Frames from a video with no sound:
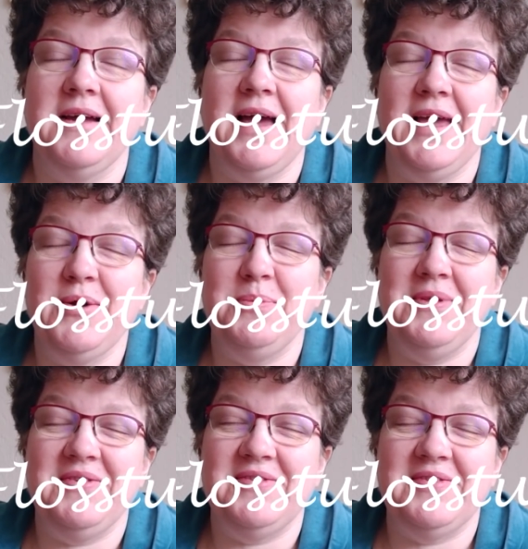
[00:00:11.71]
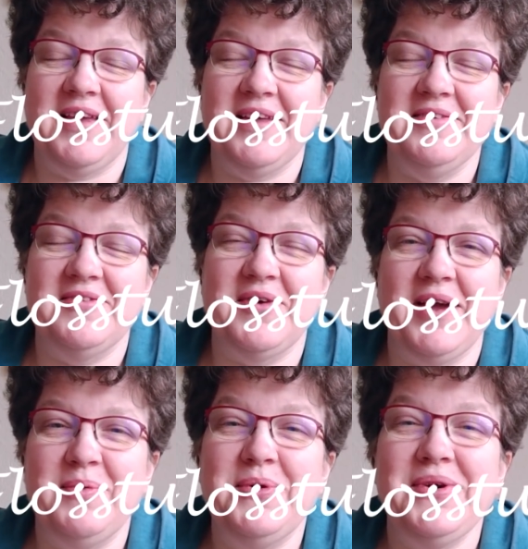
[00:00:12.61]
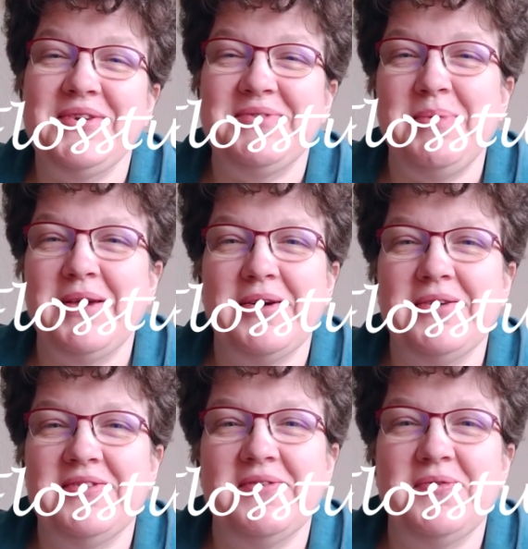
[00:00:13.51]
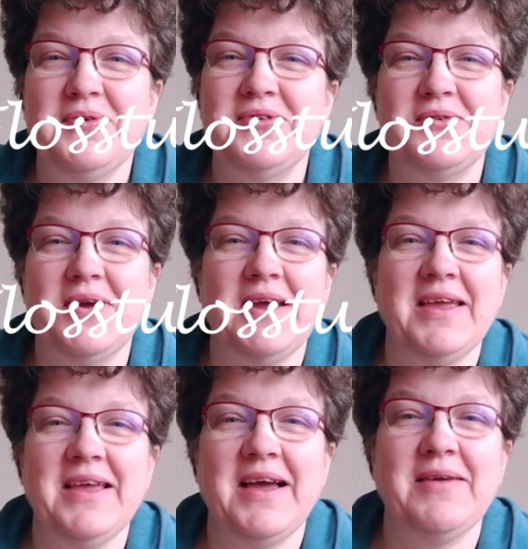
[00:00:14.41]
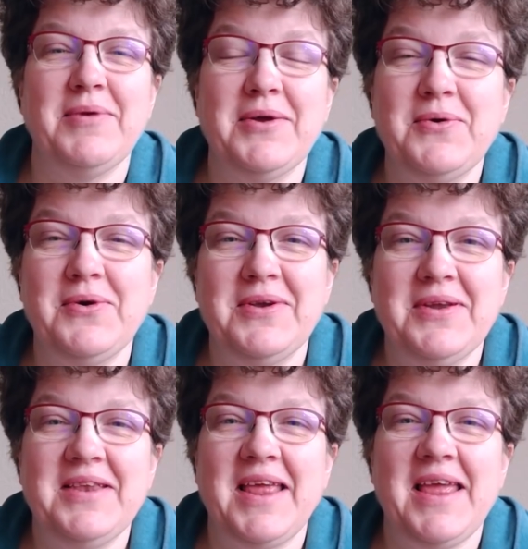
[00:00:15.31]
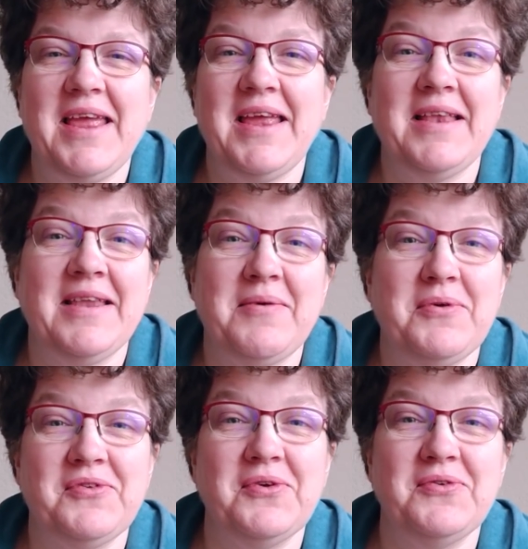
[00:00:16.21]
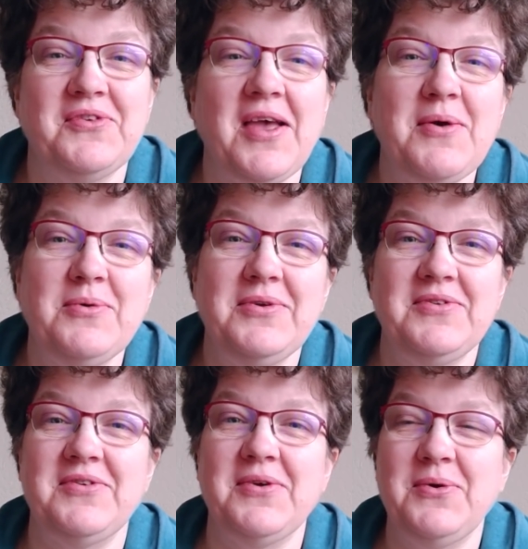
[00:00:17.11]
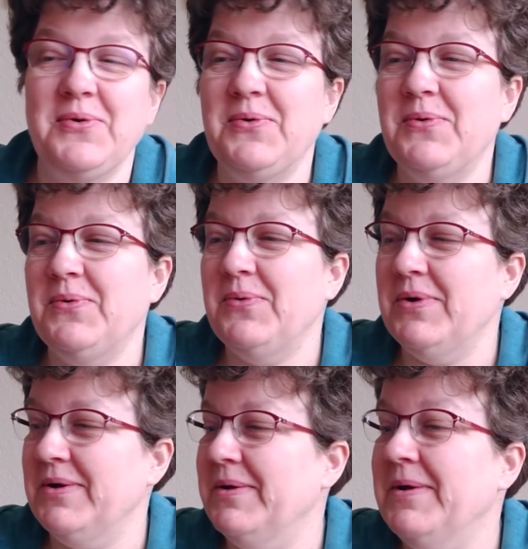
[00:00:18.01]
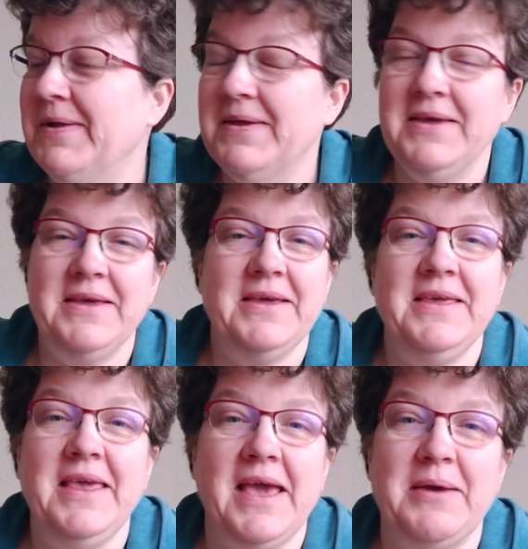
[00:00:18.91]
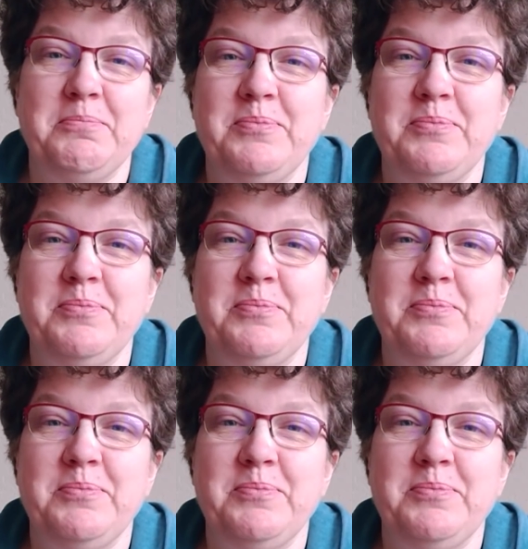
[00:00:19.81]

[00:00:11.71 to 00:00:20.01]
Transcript: I hope this second try works because the first try I recorded and there was no sound, so yeah.